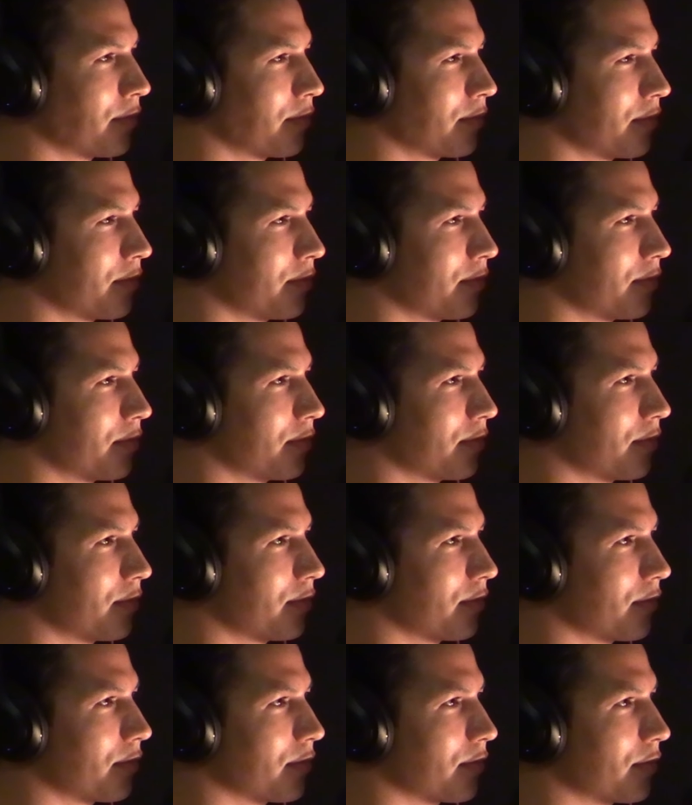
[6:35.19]

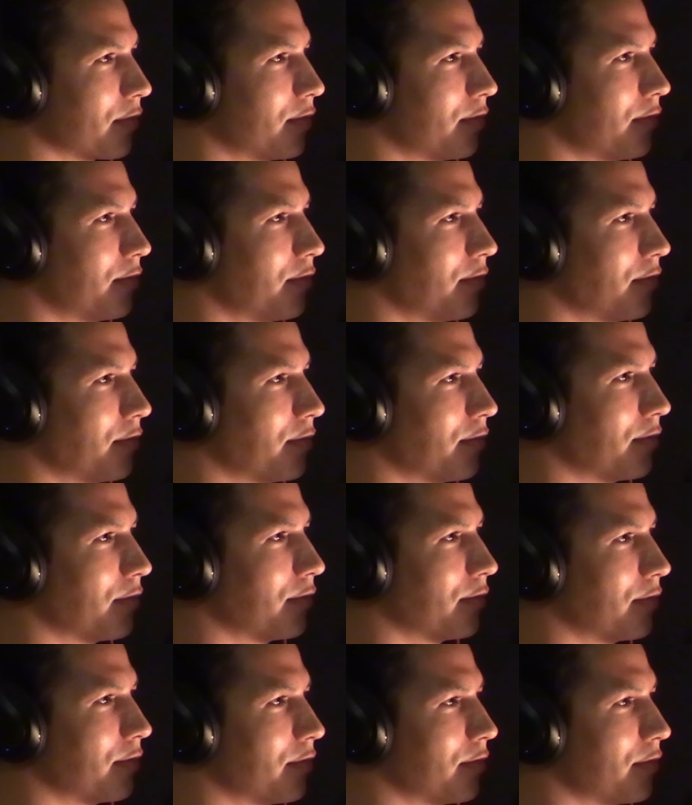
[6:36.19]

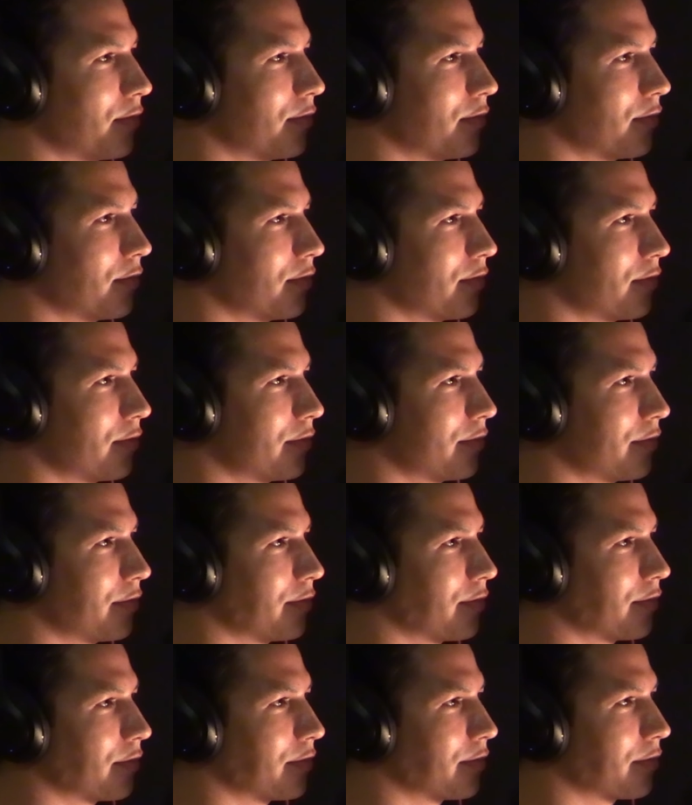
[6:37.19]

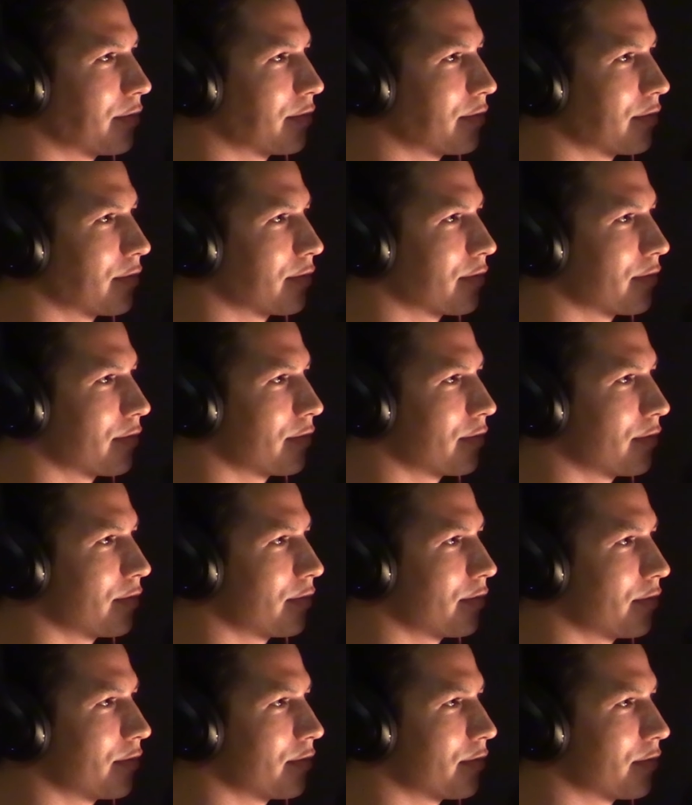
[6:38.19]

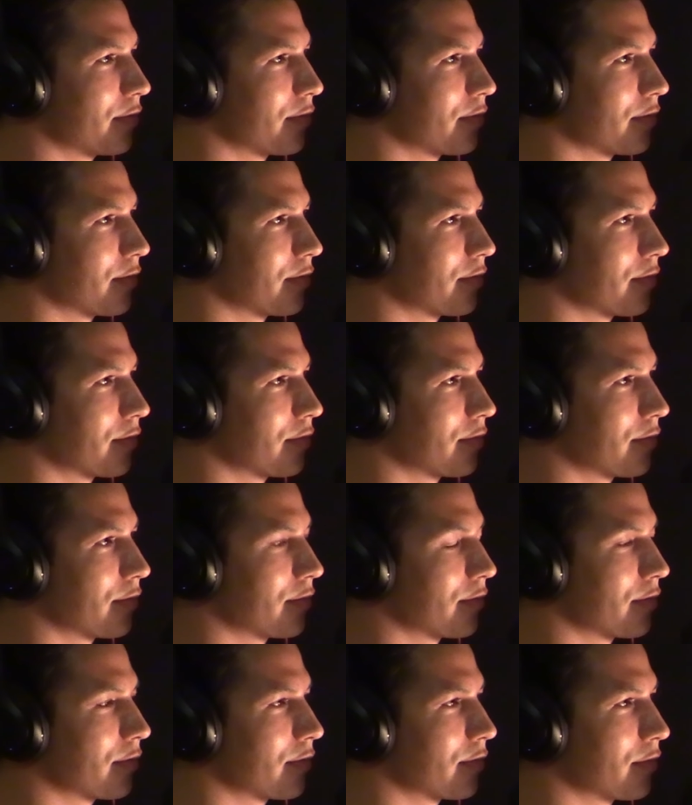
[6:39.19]

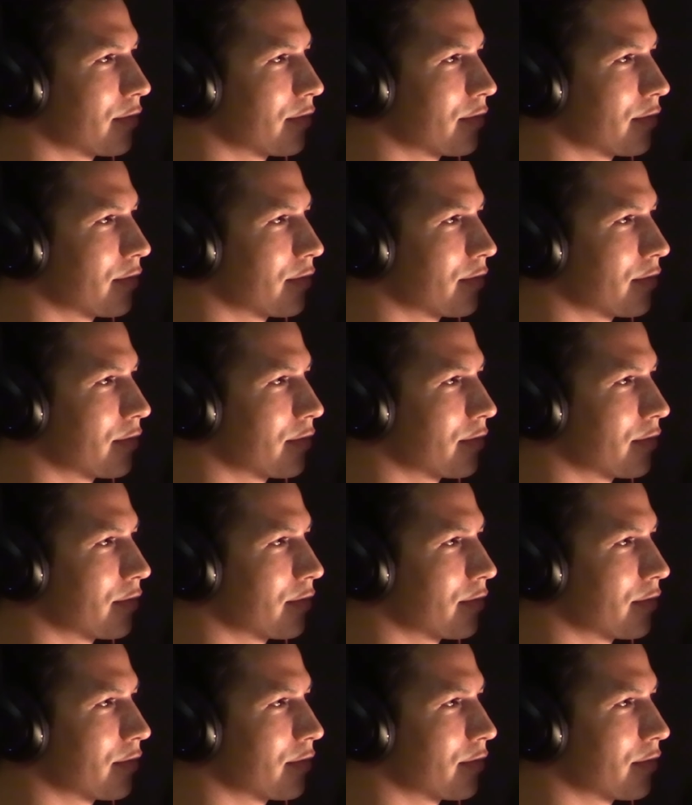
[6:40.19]
(not speaking)